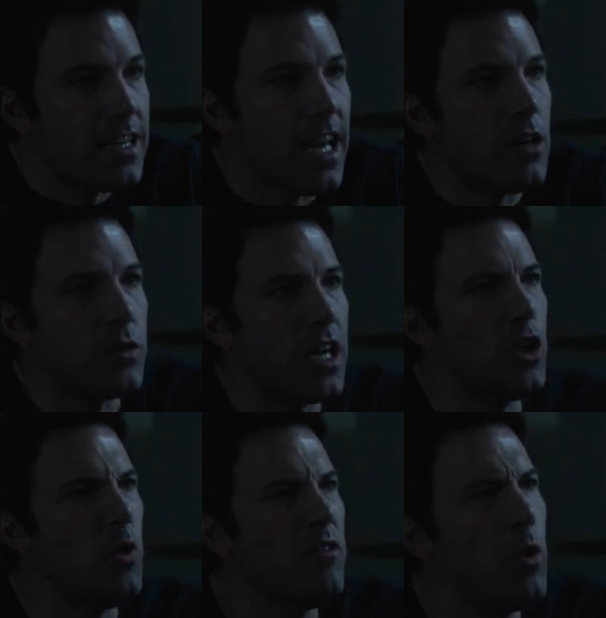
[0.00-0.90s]
strikes back by
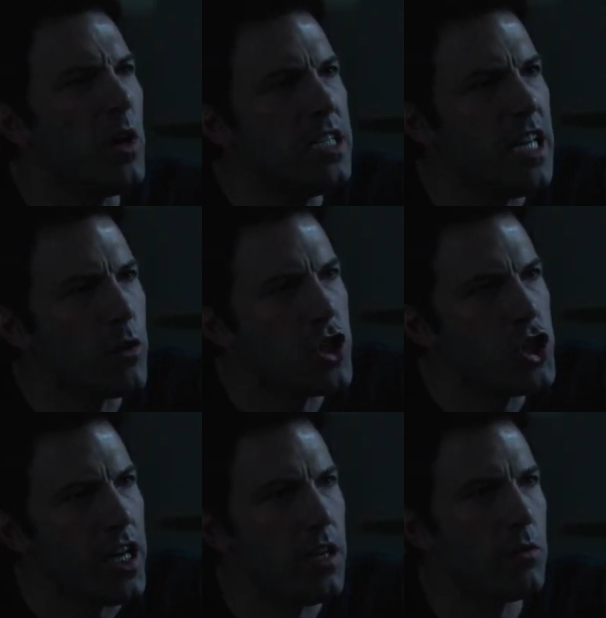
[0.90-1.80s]
explaining how
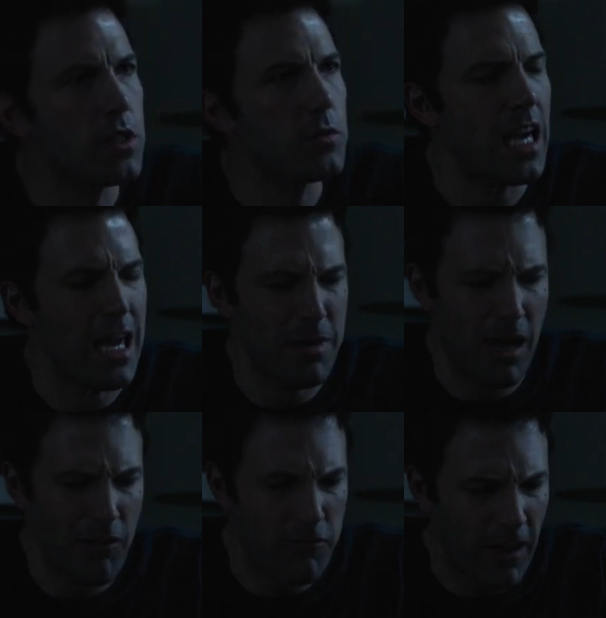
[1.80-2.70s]
miserable Amy made him
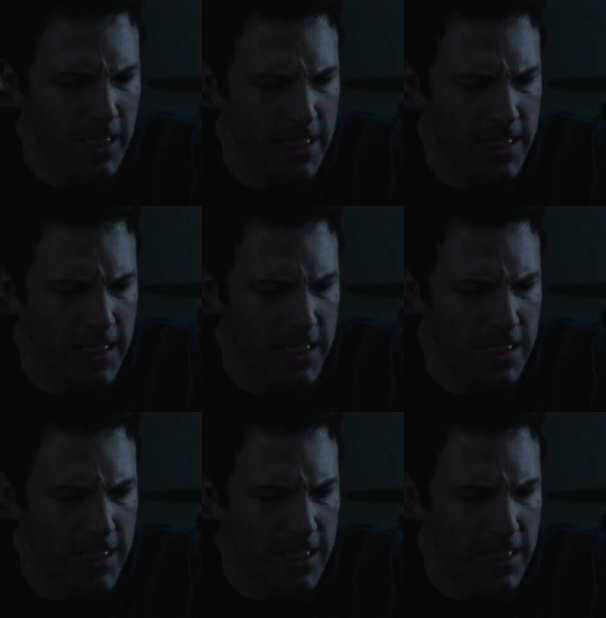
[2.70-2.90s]
feel.